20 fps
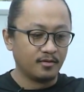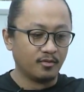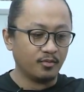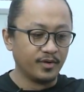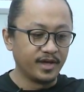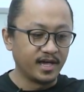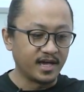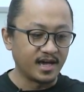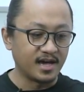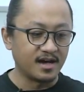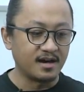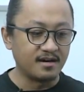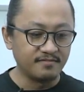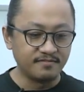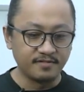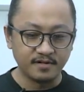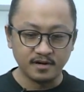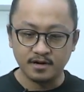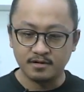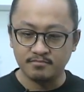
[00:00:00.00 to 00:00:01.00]
we
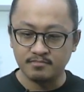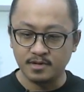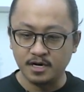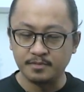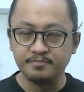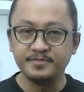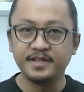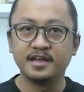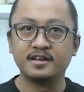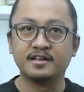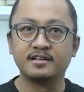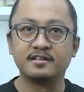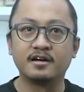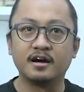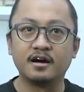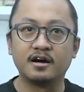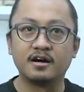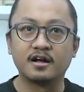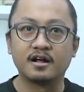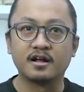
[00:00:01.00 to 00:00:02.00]
have um, updated
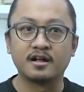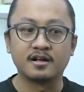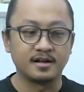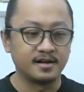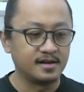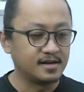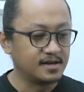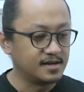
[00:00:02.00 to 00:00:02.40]
our,